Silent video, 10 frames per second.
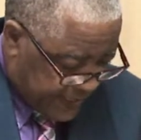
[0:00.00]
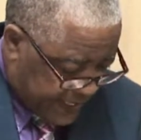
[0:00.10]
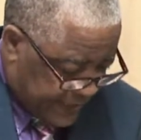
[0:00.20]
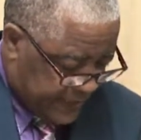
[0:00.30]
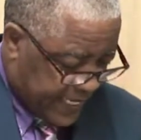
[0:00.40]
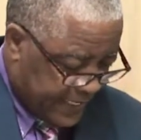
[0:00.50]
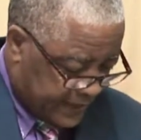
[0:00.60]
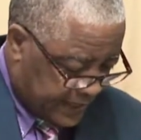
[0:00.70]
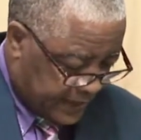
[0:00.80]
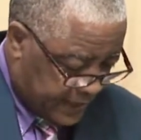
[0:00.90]
decent
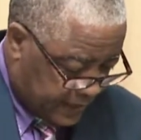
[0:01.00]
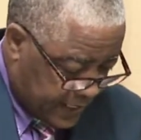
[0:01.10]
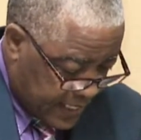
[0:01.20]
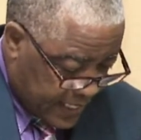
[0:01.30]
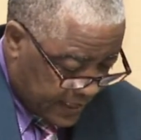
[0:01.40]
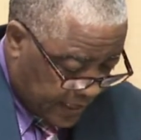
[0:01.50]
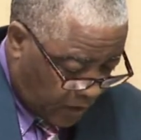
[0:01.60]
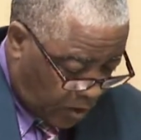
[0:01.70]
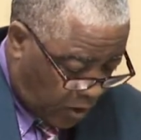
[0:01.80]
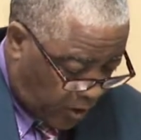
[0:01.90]
existence that
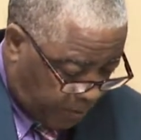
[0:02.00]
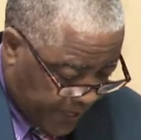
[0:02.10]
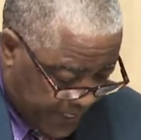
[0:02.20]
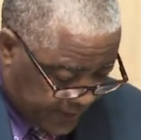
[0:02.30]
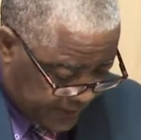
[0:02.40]
all parties